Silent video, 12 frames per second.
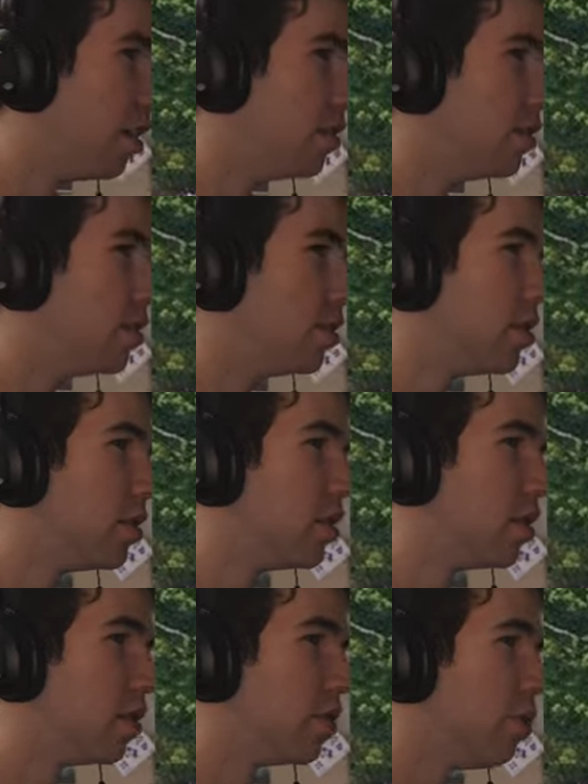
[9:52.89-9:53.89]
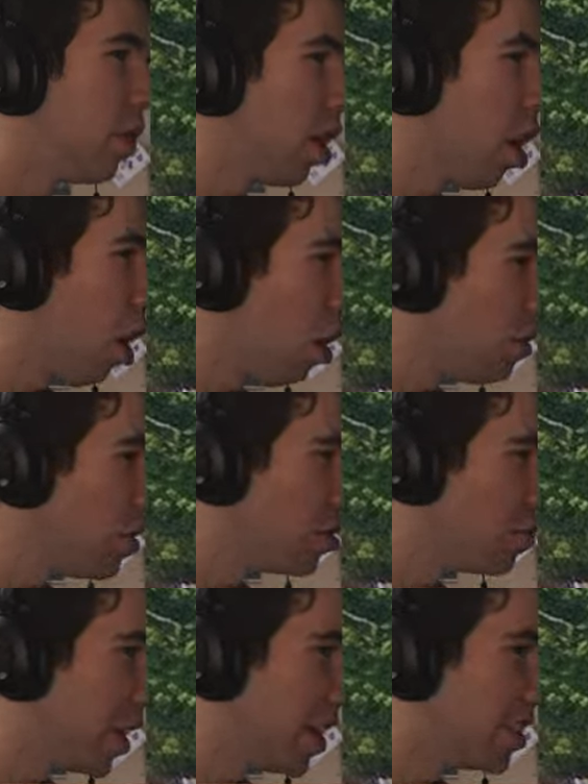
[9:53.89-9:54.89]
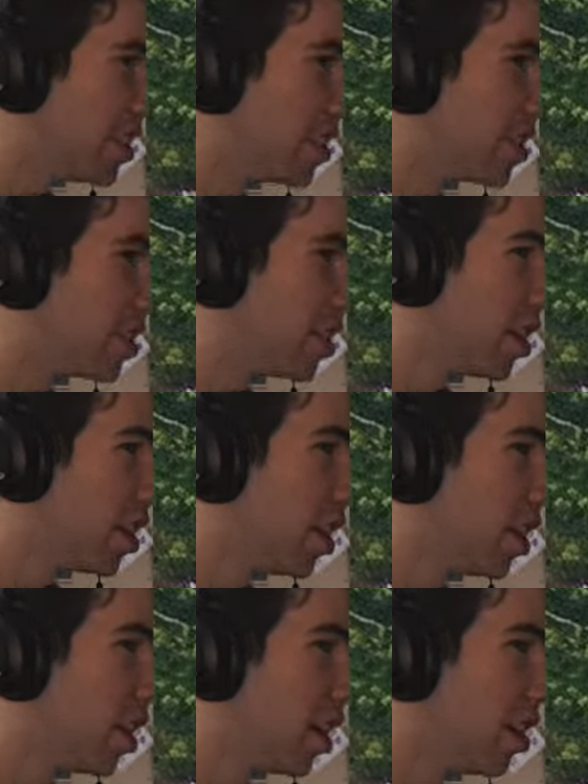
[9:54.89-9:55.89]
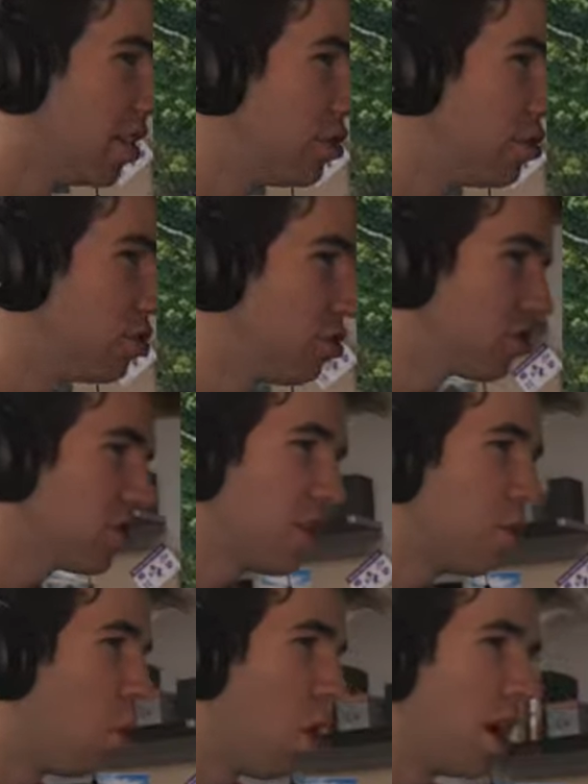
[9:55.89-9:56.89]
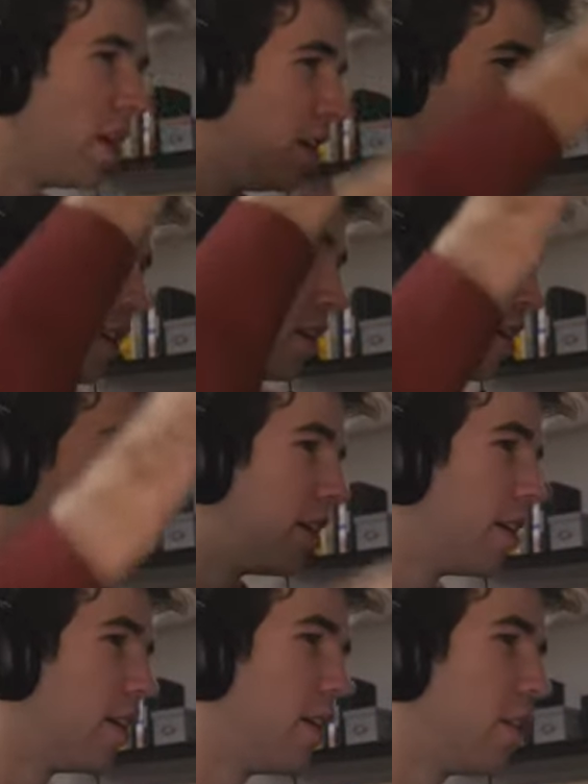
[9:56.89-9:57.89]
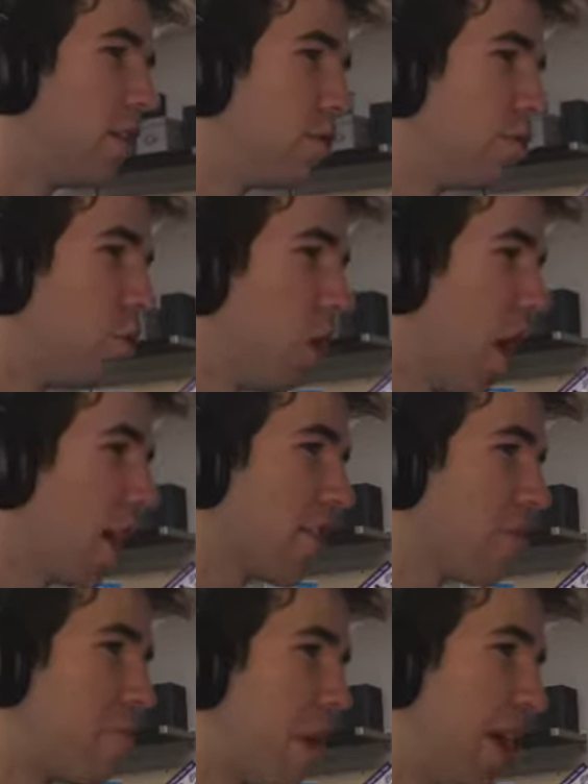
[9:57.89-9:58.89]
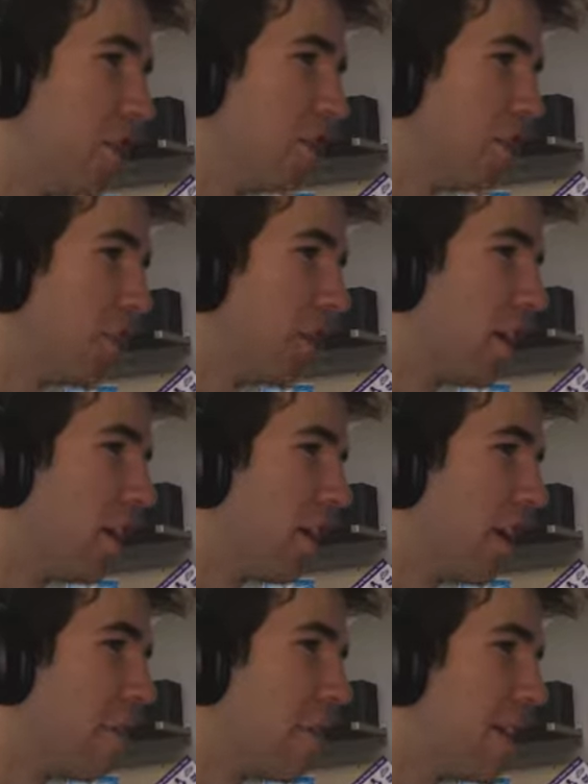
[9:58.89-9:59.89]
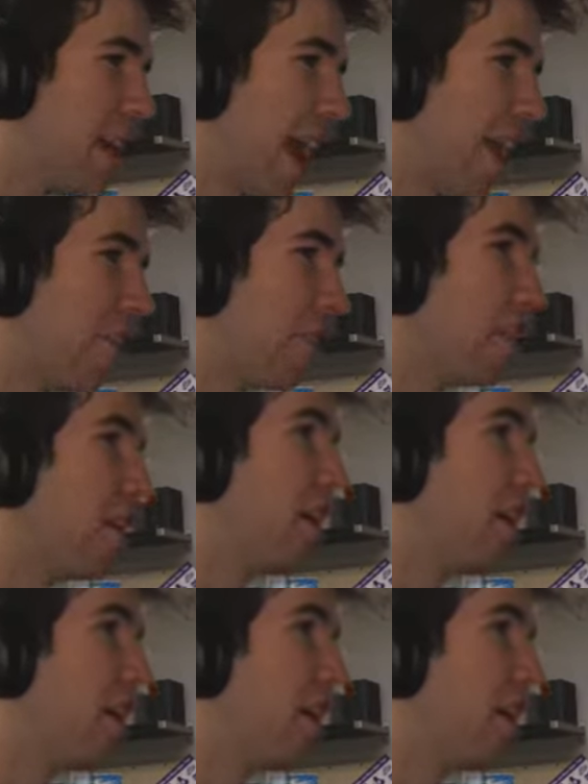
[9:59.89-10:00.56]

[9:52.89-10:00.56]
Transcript: Oof. Where are these places? This just looks like one rock pillar up in the air.